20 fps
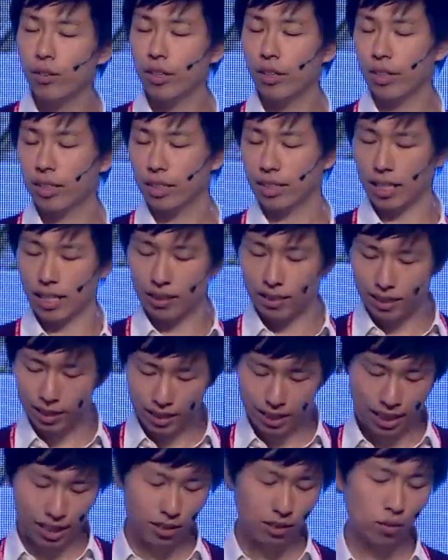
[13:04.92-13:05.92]
are a
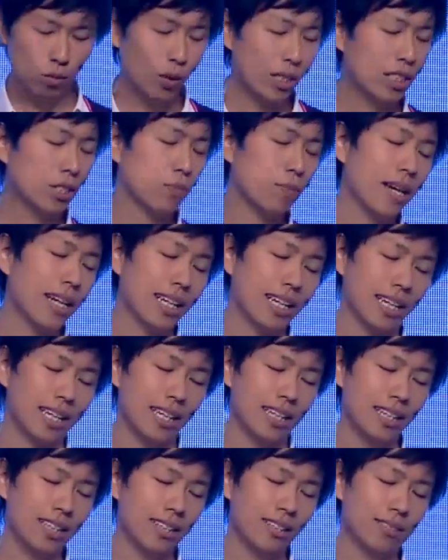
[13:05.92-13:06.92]
skilled
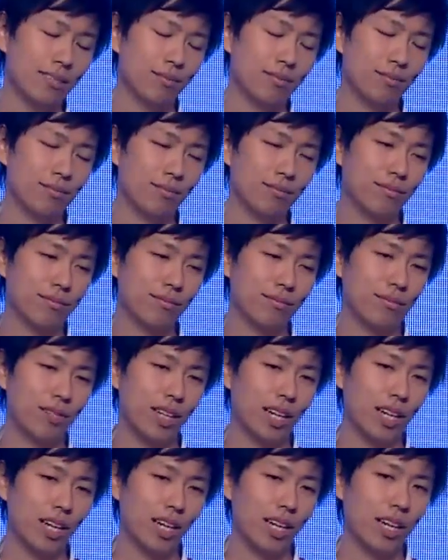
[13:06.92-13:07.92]
watchmaker,
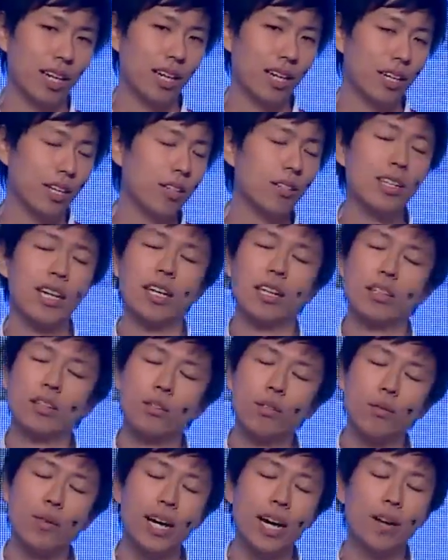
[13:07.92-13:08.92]
you can
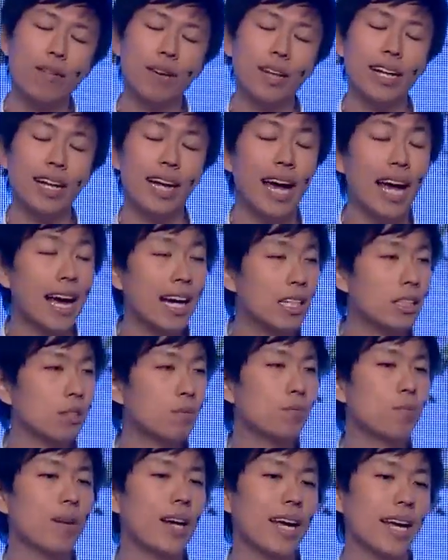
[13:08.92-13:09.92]
clearly
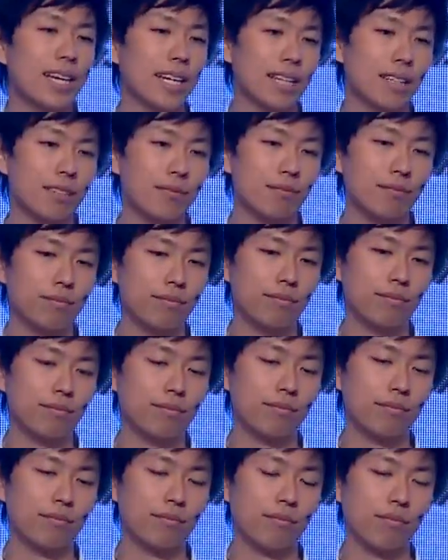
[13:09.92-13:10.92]
explain
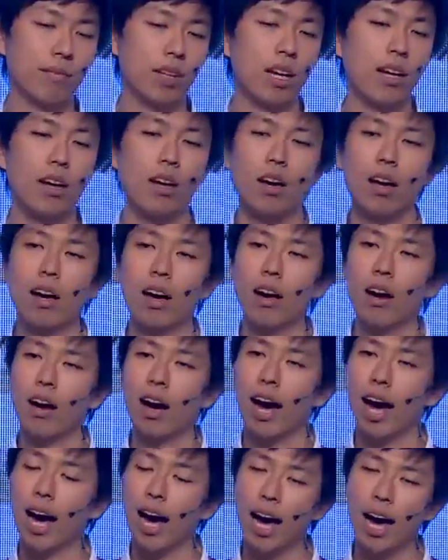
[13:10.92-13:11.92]

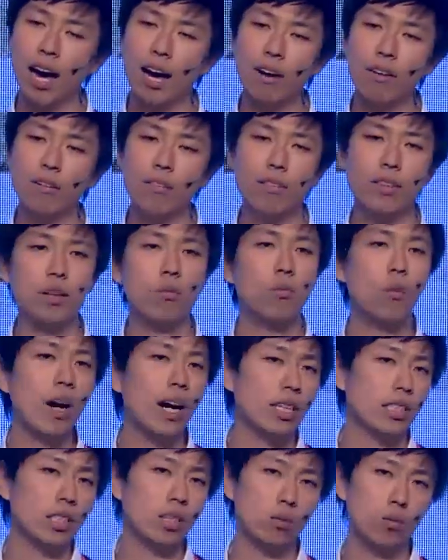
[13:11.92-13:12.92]
how the
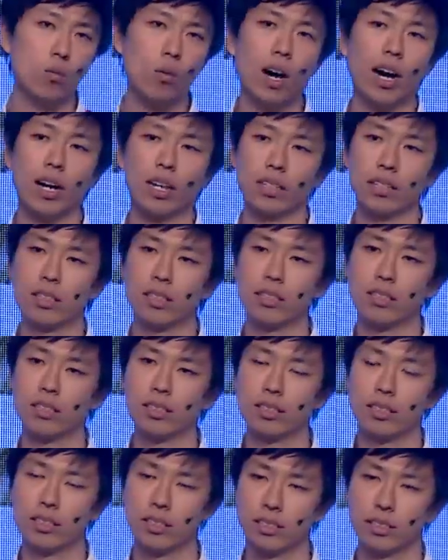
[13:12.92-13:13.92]
watch
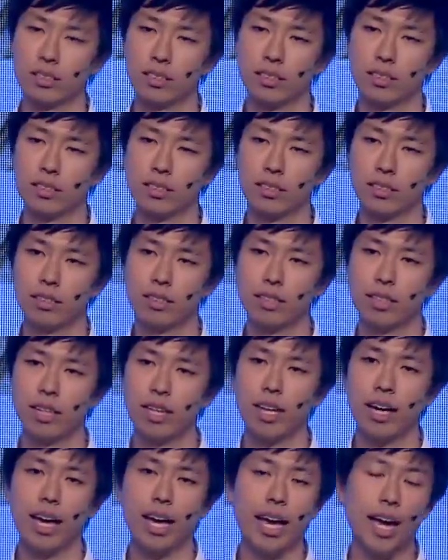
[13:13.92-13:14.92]
works,
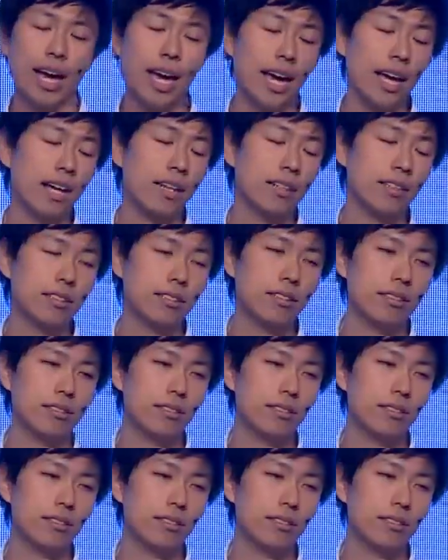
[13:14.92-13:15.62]
and